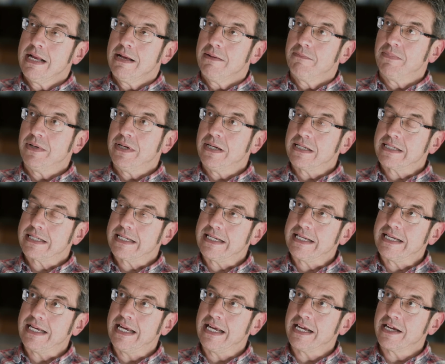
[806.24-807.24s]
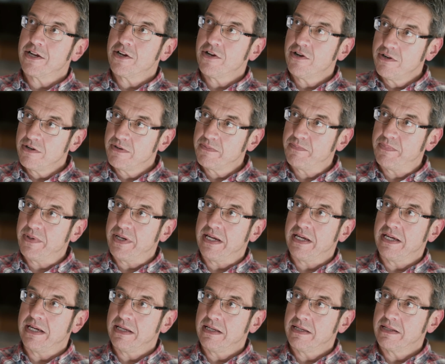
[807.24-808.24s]
But it could
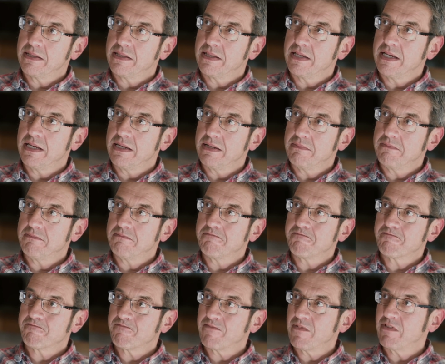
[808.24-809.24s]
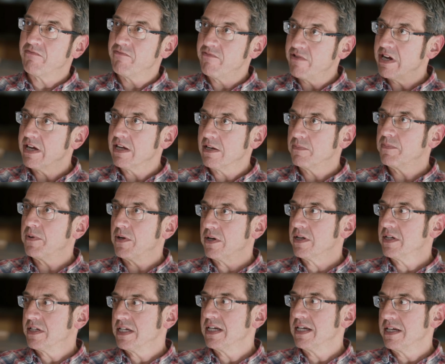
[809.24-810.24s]
be the
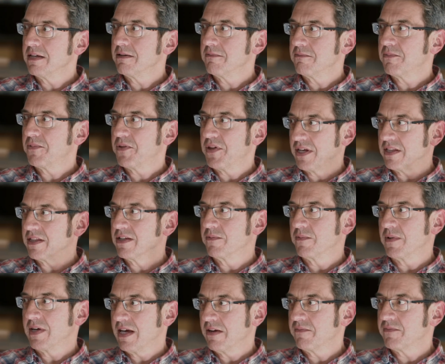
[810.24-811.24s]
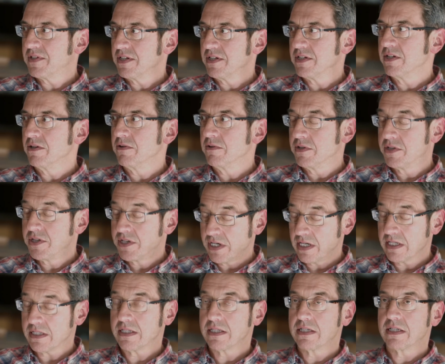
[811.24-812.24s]
realpolitik thing that we have to do
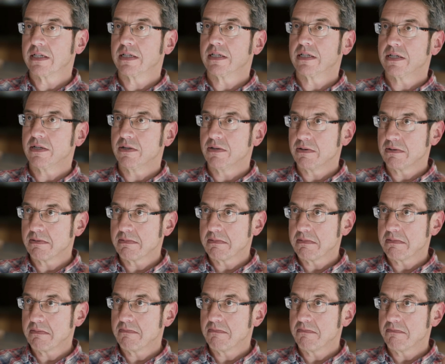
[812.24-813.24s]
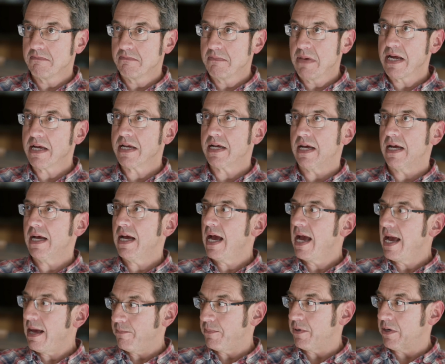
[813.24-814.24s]
just to make it
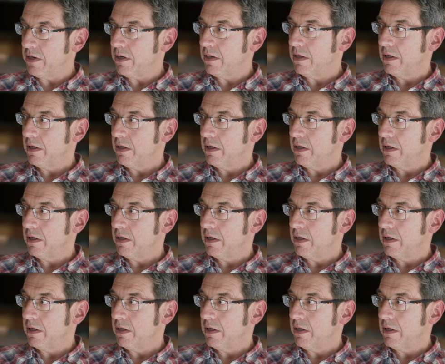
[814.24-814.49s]
happen.